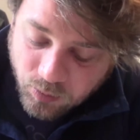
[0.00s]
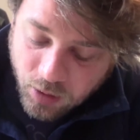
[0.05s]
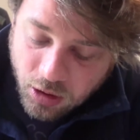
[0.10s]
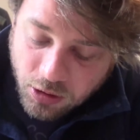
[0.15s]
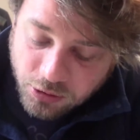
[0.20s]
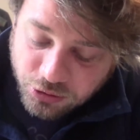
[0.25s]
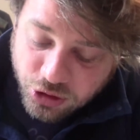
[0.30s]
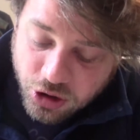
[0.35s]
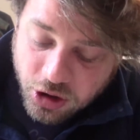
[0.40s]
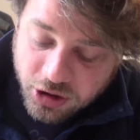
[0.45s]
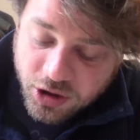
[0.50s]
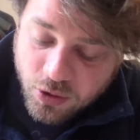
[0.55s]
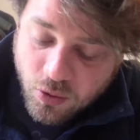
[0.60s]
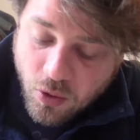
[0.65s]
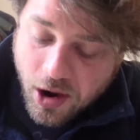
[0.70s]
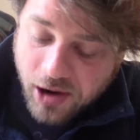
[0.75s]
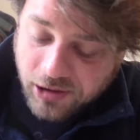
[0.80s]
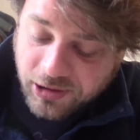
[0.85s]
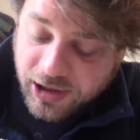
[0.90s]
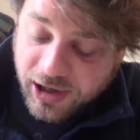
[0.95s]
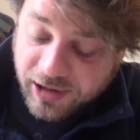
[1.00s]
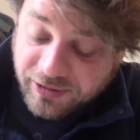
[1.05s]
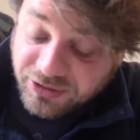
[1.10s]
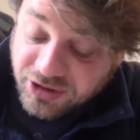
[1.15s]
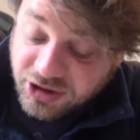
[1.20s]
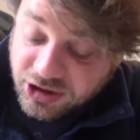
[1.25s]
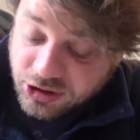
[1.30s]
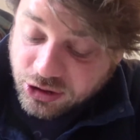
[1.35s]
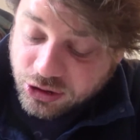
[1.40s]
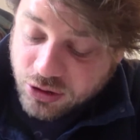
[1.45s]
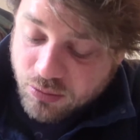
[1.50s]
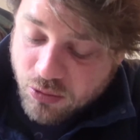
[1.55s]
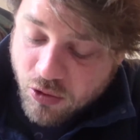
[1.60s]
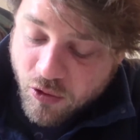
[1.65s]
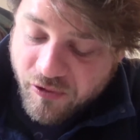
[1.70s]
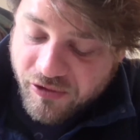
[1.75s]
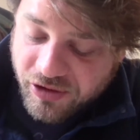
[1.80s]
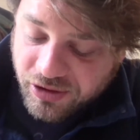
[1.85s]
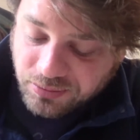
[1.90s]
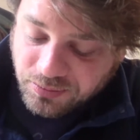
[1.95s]
the other one have seen the
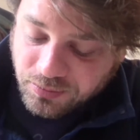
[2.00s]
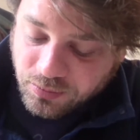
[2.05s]
movie,